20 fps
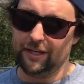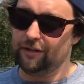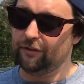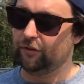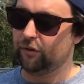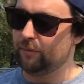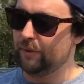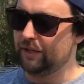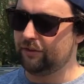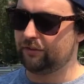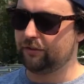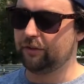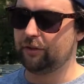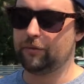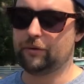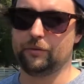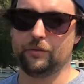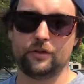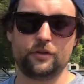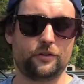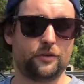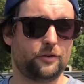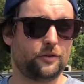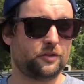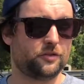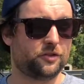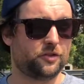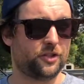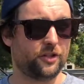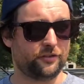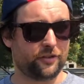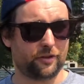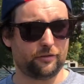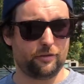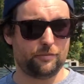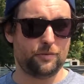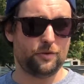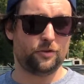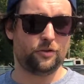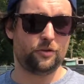So basically what you want to do is just like
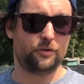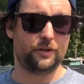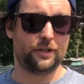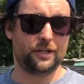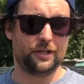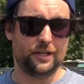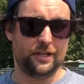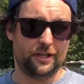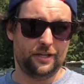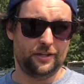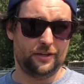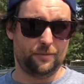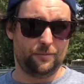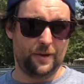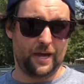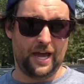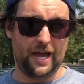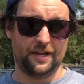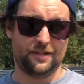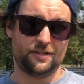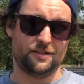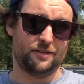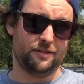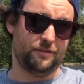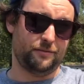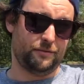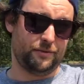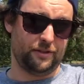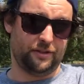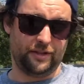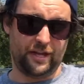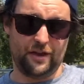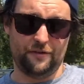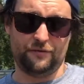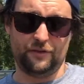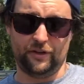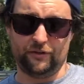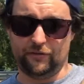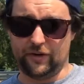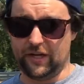we've been doing in the past with the
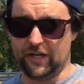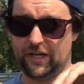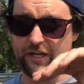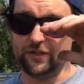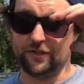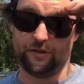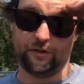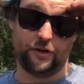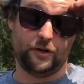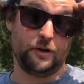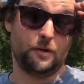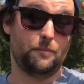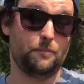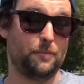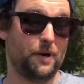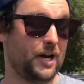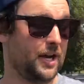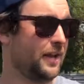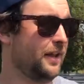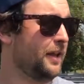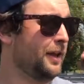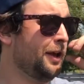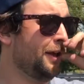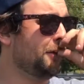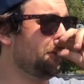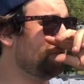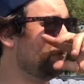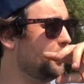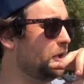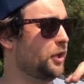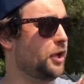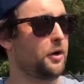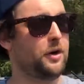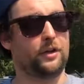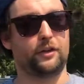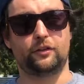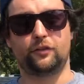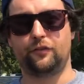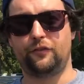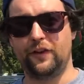left and right hand turn, but you want to go
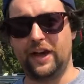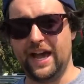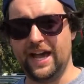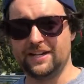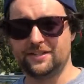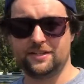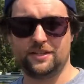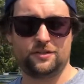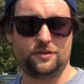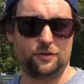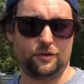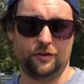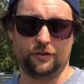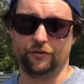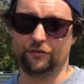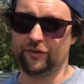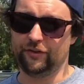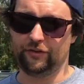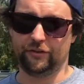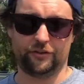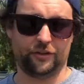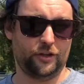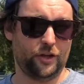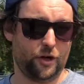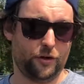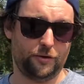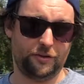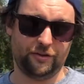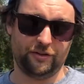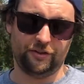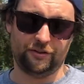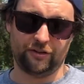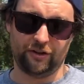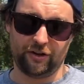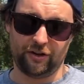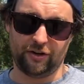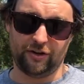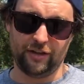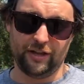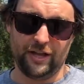as fast as you can physically go into the
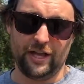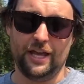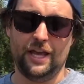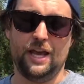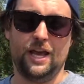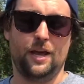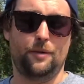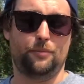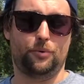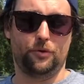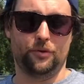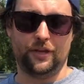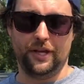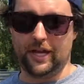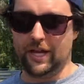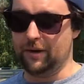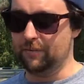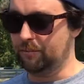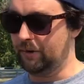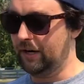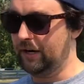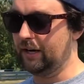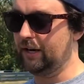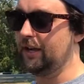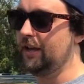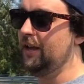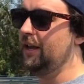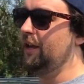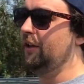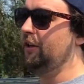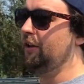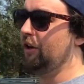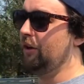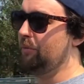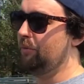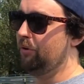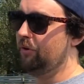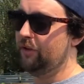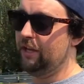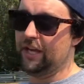turn and pull the handbrake. You're going
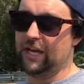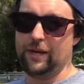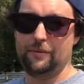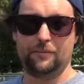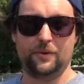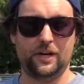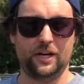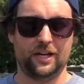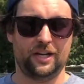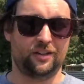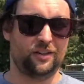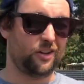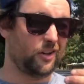to pull the handbrake, get